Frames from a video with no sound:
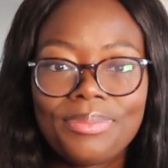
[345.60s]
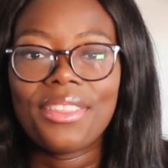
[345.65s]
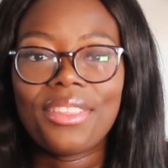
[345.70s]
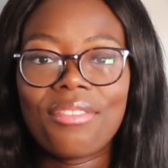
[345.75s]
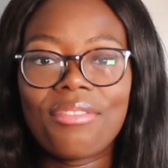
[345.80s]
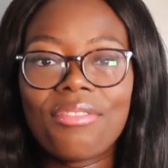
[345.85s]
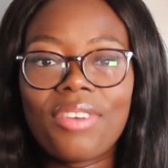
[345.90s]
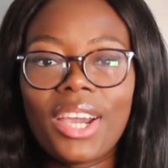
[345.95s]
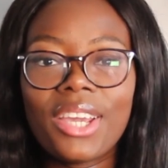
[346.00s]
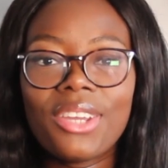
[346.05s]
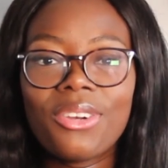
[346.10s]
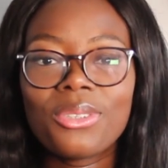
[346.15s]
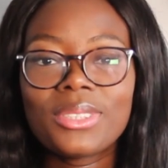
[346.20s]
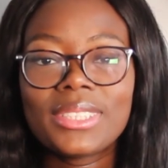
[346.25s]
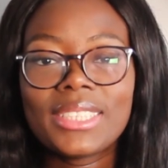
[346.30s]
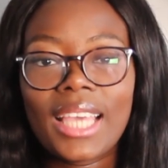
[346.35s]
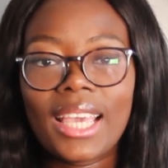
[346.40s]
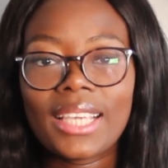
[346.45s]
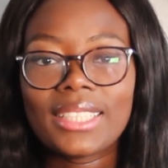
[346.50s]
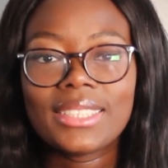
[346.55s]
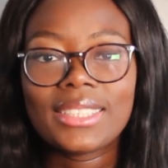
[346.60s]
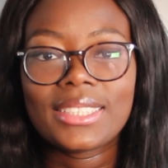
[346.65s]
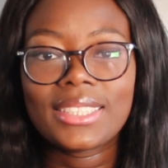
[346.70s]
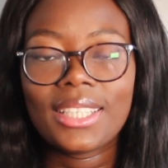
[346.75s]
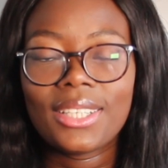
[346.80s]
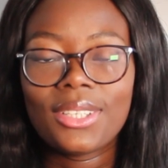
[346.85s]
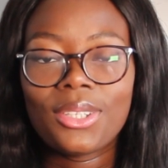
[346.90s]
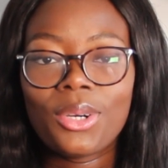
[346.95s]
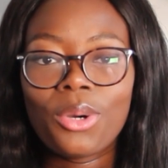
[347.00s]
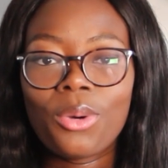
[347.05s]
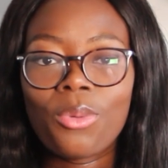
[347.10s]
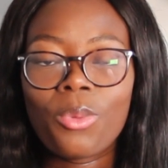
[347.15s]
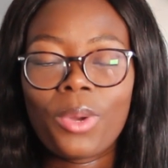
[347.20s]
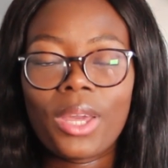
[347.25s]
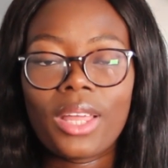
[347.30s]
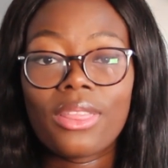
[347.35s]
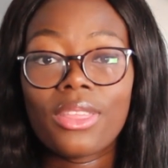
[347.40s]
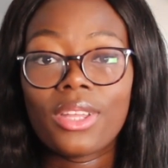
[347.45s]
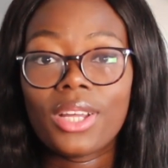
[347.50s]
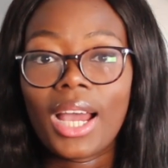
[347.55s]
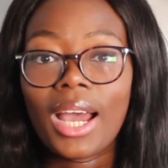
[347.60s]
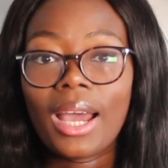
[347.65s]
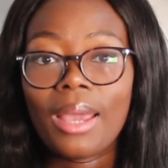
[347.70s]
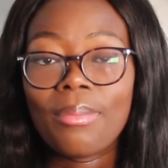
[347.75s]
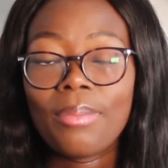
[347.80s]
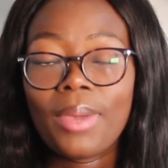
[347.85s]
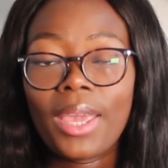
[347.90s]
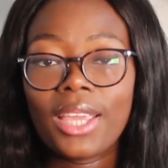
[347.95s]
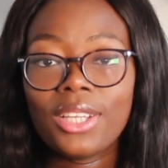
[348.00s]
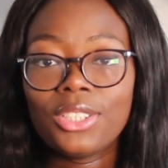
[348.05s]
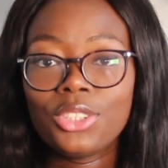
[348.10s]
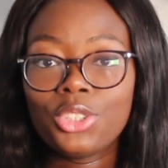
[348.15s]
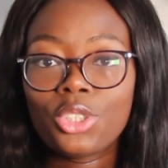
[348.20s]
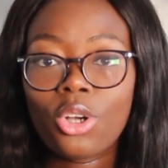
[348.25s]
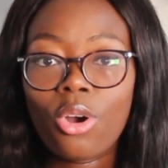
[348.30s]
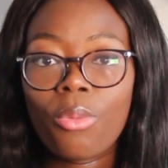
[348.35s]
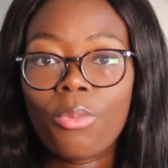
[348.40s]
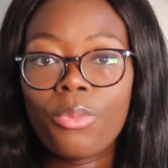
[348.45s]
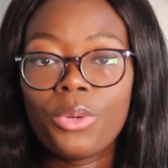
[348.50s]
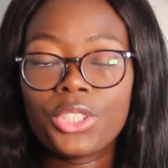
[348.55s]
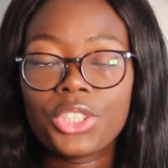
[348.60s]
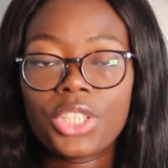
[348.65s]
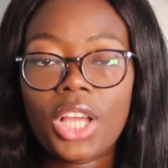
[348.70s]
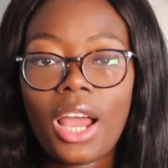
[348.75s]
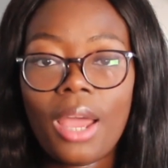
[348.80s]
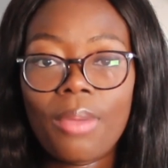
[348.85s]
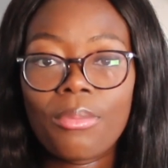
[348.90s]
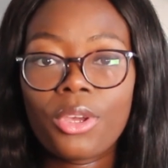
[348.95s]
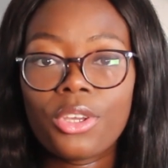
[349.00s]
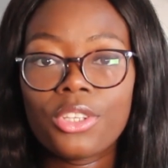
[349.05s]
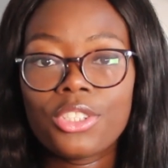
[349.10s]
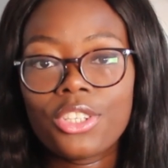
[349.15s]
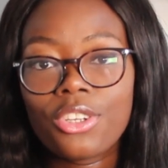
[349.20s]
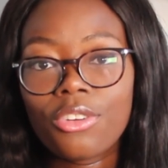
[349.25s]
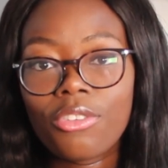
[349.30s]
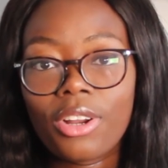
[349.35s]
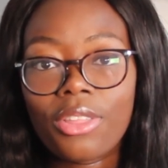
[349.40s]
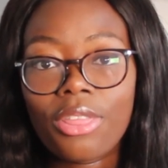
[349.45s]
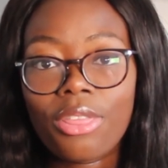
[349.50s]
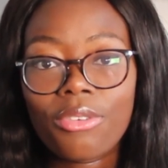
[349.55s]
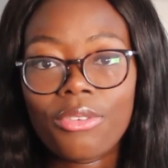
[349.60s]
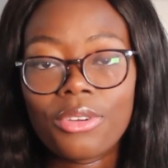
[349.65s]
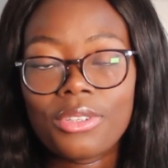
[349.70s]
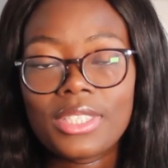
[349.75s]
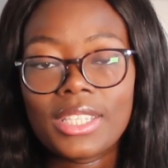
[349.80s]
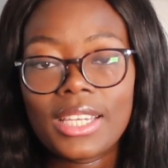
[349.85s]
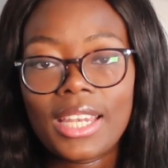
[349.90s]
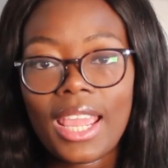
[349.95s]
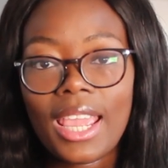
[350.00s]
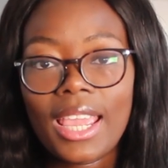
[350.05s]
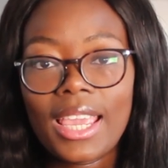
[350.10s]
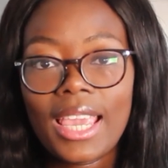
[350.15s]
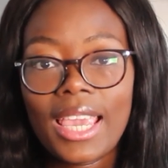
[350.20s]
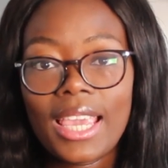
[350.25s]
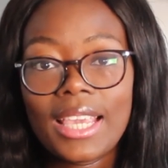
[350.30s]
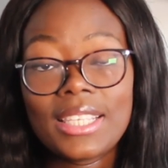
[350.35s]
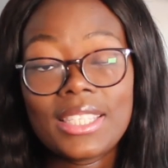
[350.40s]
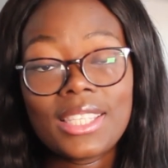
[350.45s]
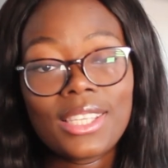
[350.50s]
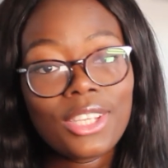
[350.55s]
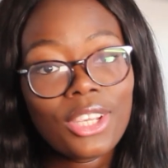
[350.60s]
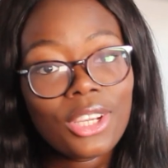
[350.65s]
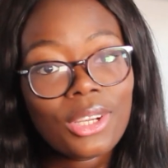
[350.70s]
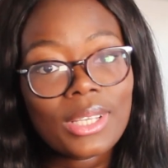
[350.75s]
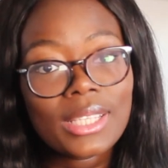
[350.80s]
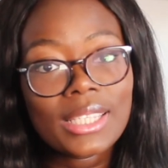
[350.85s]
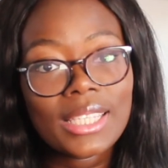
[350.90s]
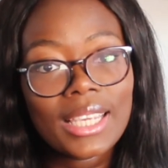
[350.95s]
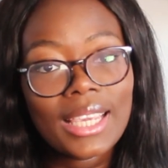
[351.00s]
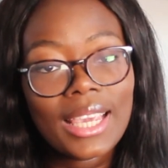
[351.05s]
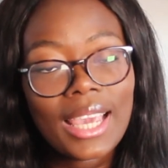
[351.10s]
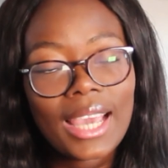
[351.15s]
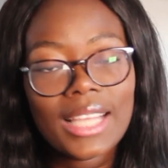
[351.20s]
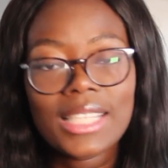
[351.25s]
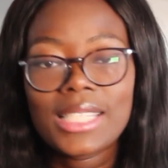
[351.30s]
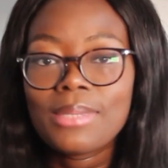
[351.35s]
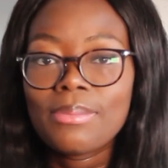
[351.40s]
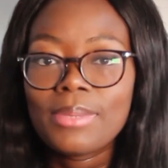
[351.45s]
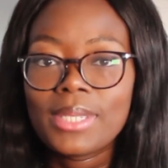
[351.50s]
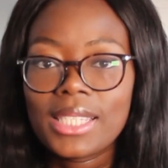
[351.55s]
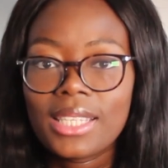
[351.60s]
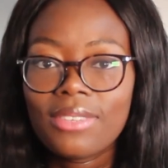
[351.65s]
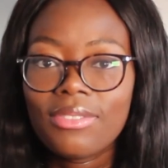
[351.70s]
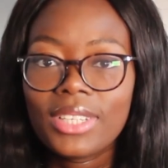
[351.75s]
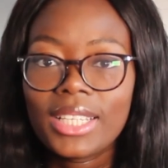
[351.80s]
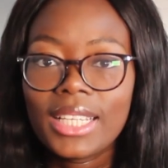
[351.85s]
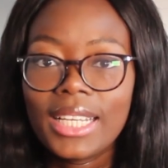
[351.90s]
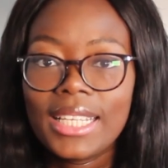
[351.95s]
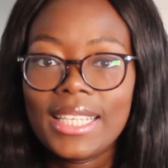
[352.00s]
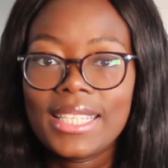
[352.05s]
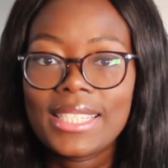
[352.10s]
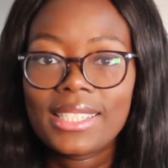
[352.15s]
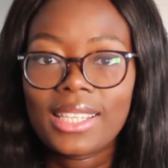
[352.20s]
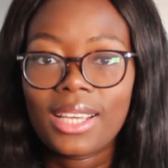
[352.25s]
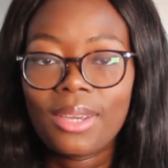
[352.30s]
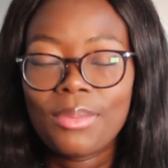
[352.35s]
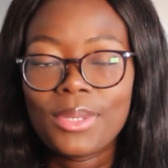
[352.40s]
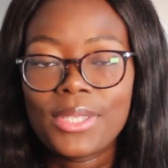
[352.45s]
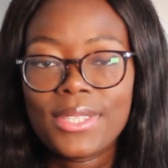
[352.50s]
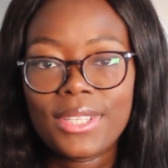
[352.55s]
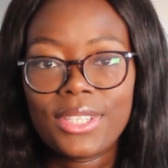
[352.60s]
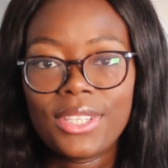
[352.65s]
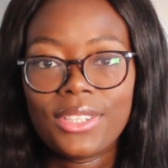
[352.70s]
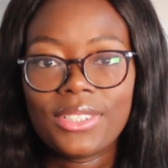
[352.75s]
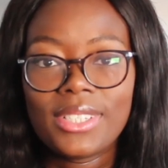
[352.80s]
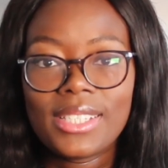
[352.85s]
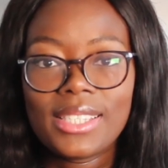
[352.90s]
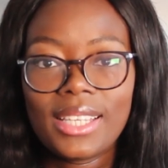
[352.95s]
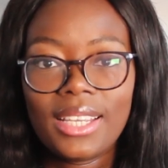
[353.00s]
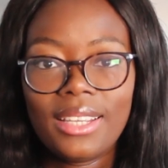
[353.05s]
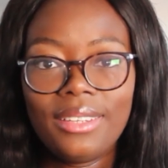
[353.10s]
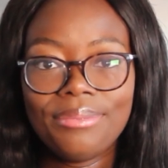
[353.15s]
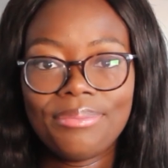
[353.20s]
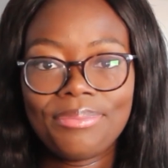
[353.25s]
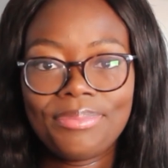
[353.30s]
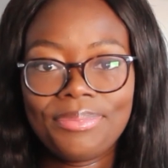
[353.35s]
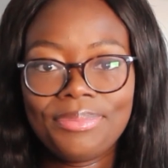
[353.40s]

The final tech skill with high paying job, which I'm going to go run through today, is security and specifically cybersecurity.